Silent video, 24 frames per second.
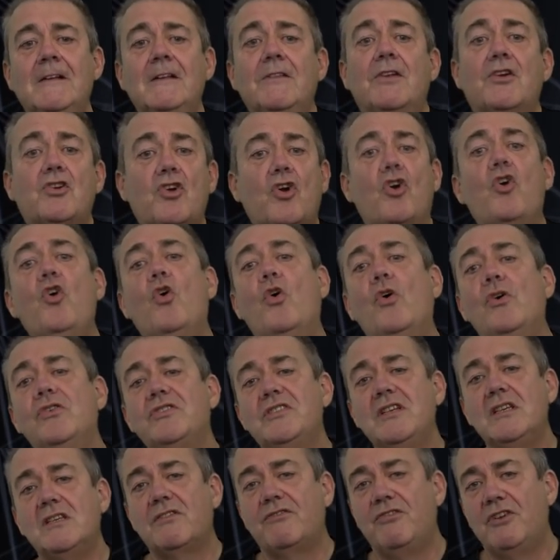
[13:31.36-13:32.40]
The
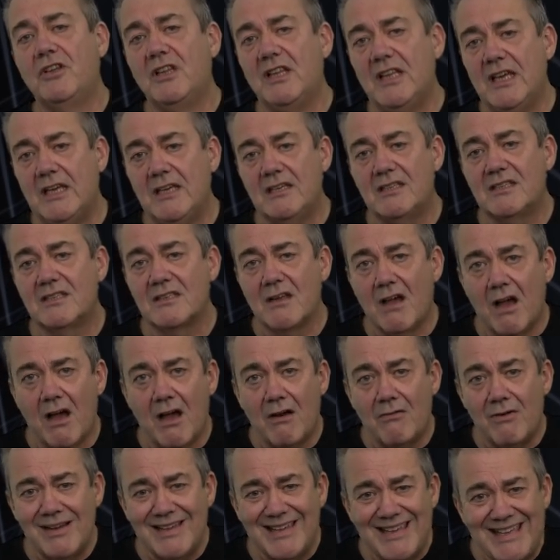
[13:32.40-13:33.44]
causes for this
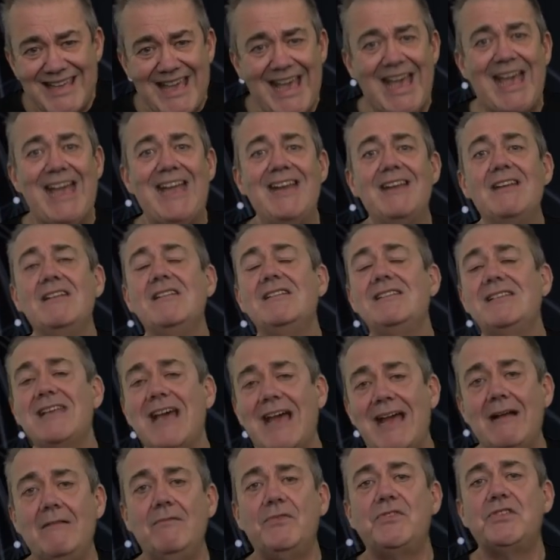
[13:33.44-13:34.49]
are again
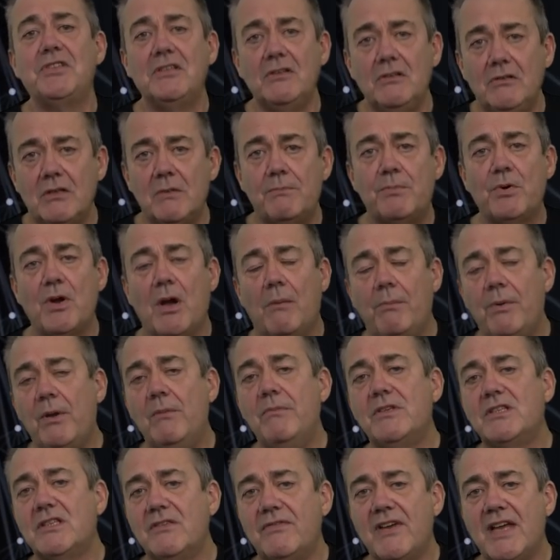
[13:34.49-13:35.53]
down to the
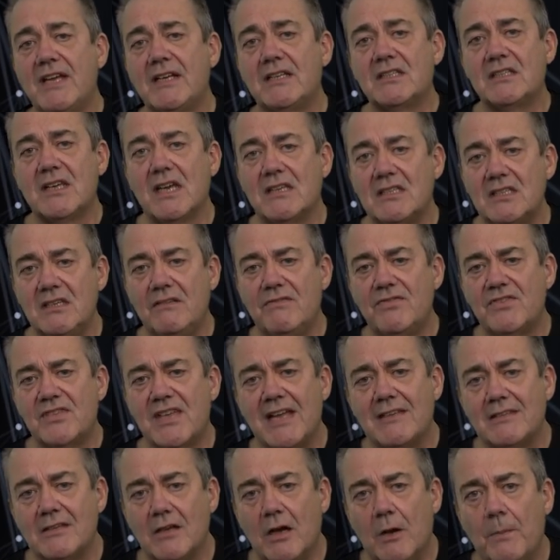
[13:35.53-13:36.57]
problems of excessive
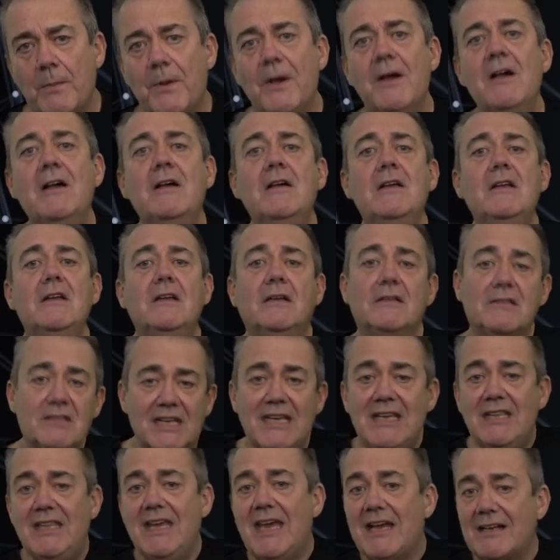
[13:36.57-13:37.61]
setup.
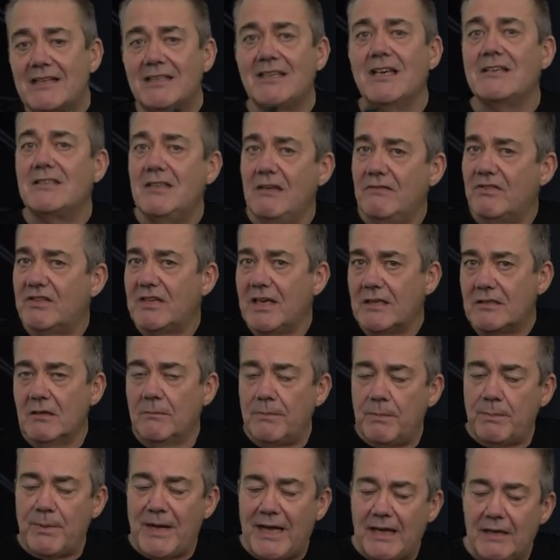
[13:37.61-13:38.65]
See the excessive
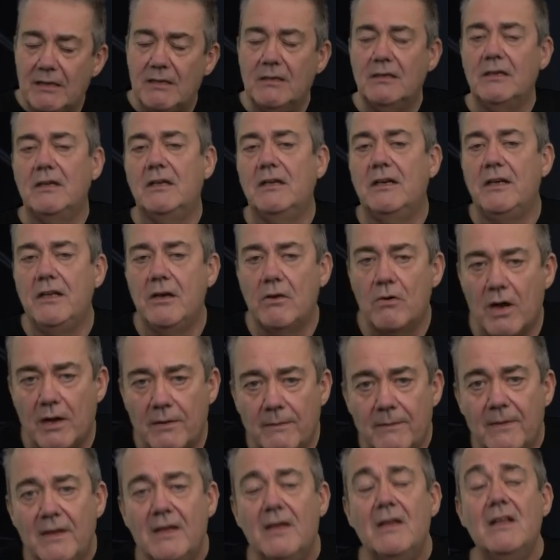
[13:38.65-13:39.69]
setup pattern earlier on.